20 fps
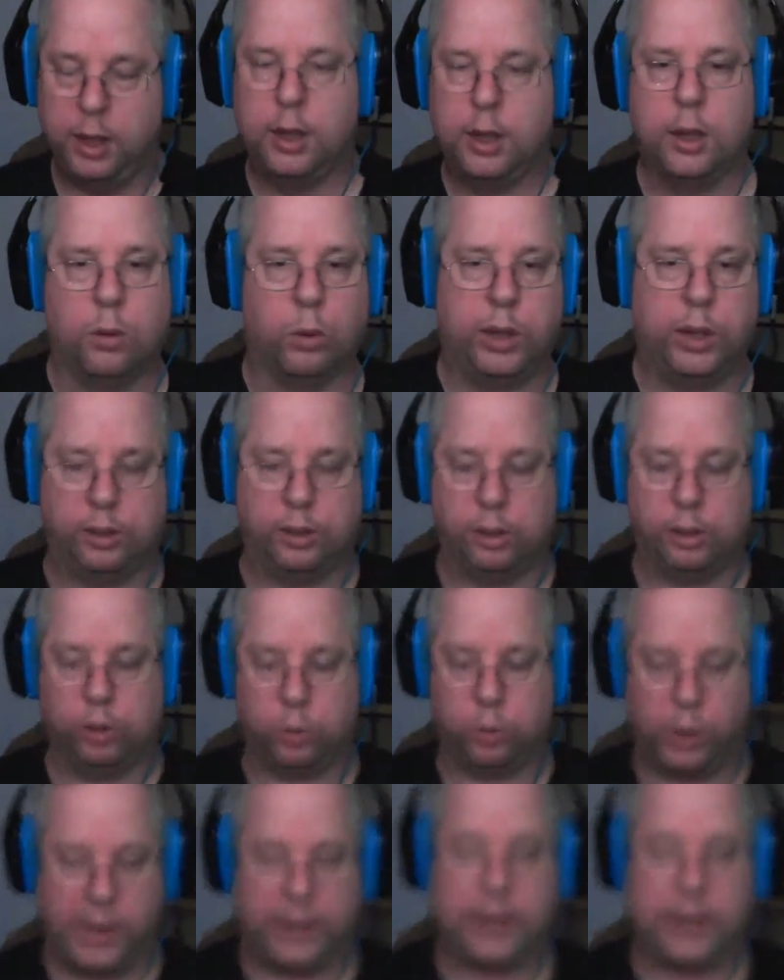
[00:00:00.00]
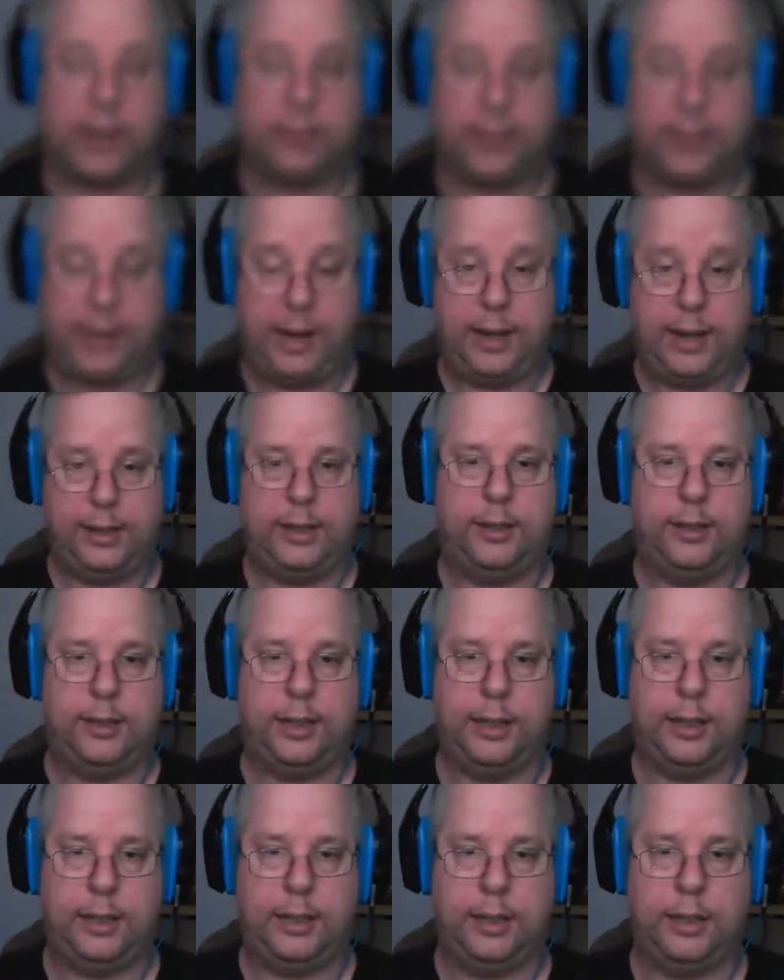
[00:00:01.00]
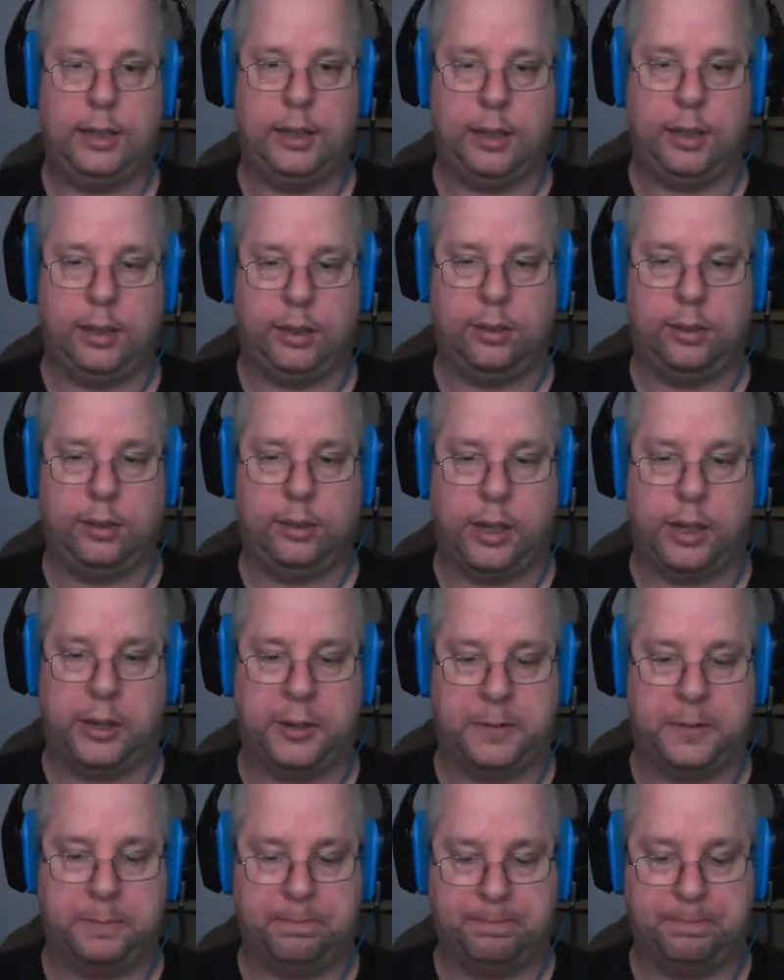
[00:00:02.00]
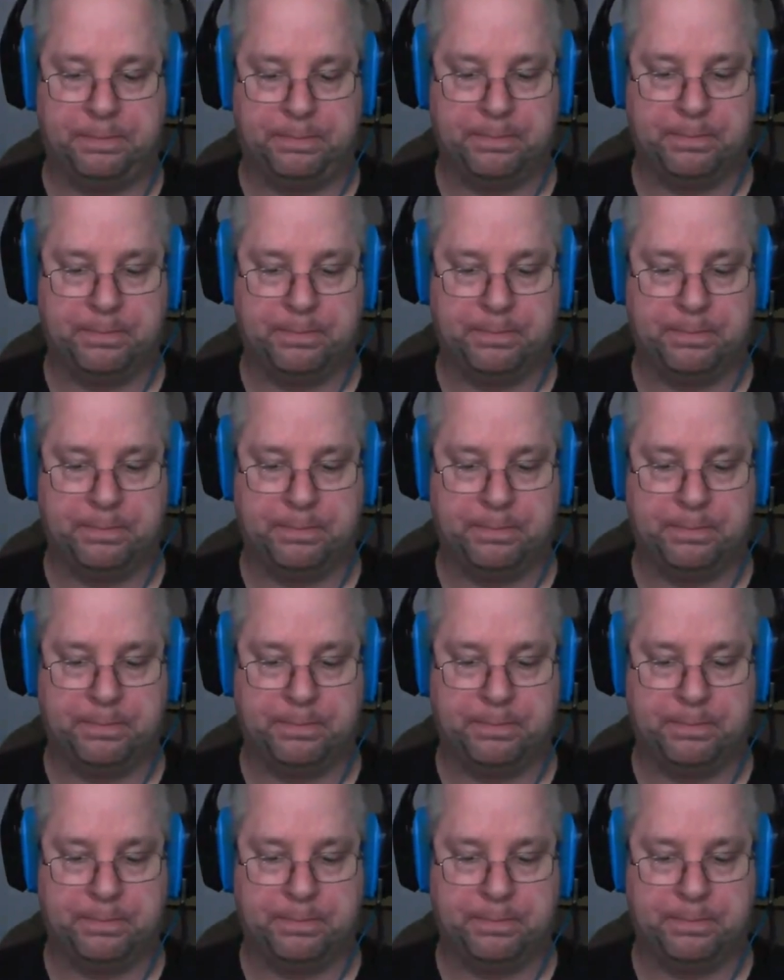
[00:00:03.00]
reasons why I got the 80D is I